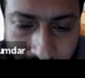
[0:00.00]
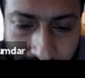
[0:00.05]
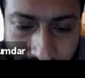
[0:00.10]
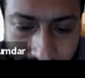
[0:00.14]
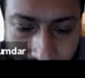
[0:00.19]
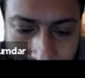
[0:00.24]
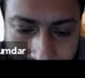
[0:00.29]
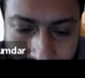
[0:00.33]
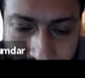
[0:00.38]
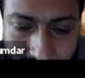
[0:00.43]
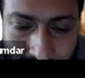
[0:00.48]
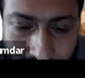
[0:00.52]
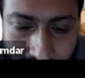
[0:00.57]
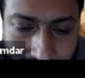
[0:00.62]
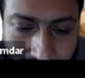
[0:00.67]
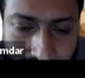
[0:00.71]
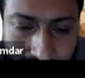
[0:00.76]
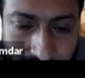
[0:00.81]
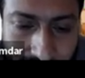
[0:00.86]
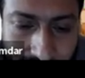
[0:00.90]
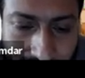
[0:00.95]
methods,
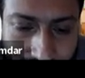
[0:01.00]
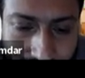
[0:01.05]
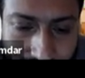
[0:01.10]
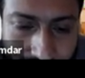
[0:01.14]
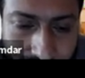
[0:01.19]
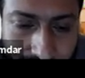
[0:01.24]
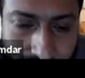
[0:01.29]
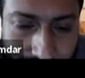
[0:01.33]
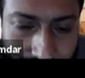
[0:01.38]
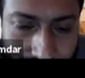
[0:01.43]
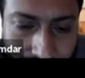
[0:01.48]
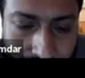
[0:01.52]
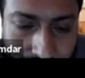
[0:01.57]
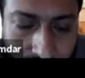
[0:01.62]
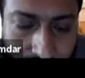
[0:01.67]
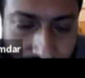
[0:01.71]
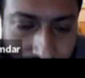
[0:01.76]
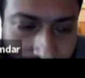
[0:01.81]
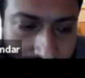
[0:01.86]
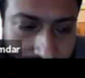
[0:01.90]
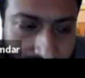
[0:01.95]
uh, you know,
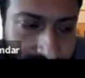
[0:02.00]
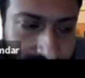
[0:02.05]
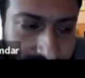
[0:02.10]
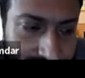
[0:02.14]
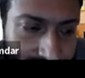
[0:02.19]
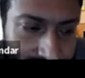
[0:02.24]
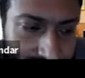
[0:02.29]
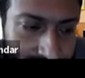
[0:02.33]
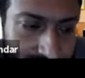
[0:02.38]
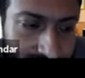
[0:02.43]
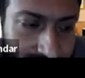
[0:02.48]
because